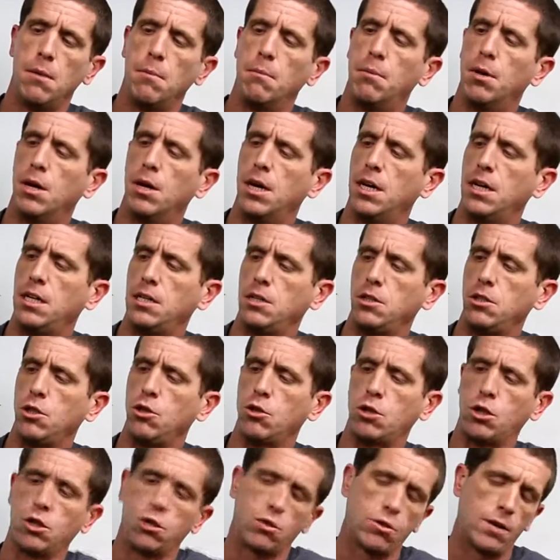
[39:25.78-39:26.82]
but
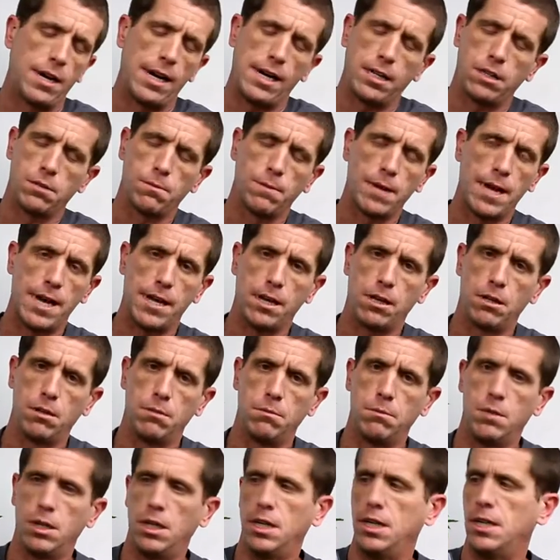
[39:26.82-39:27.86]
you can transplant
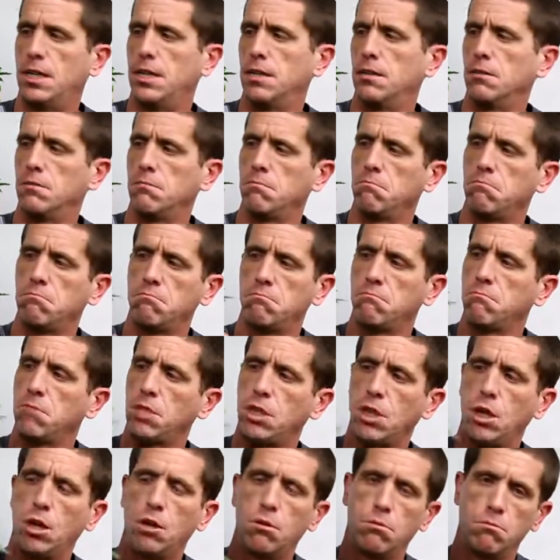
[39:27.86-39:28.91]
them,
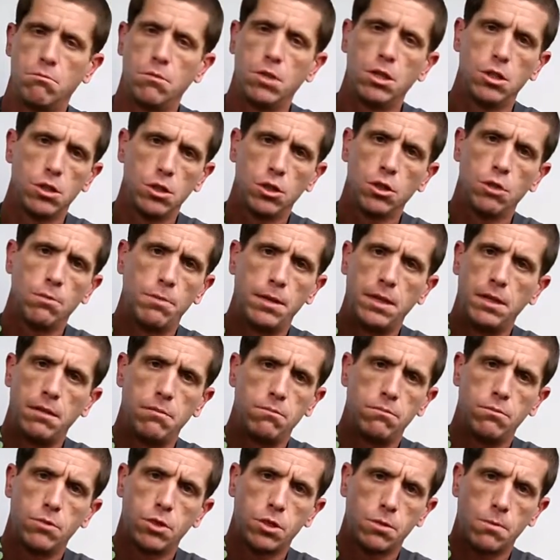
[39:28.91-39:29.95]
you know, a little bit
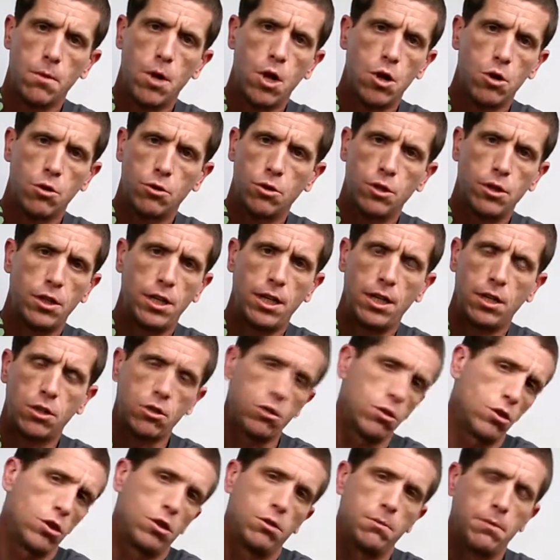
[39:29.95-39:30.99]
smaller than this
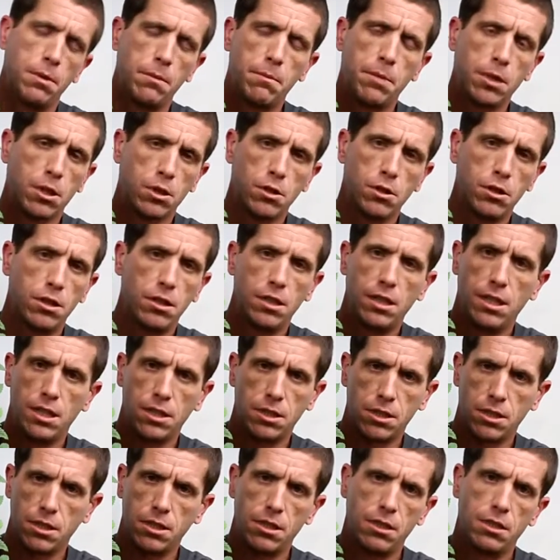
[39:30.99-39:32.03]
or a little bit bigger than
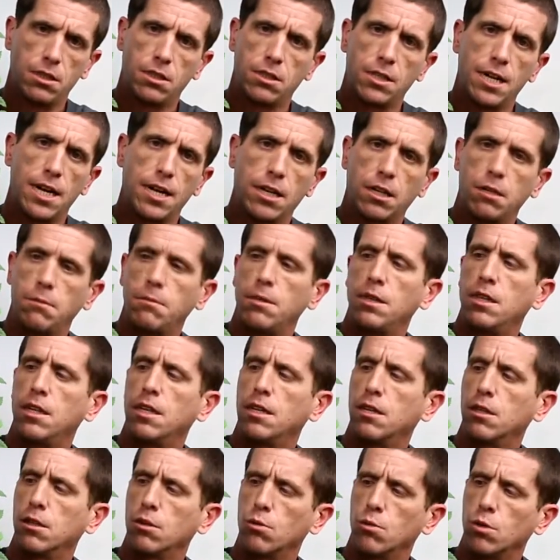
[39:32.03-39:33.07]
this, and it's not going to be the
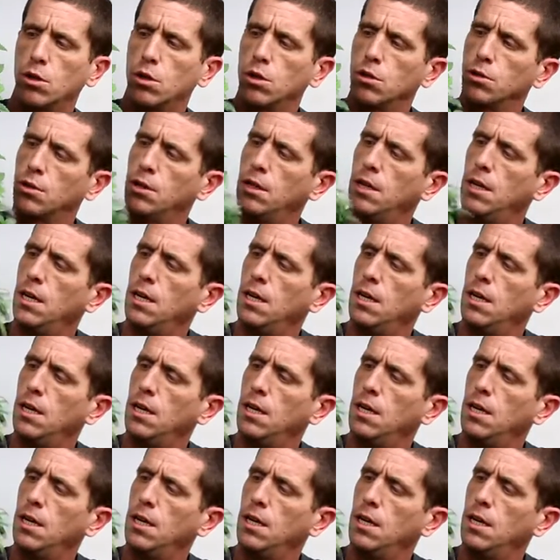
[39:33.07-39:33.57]
end of the world.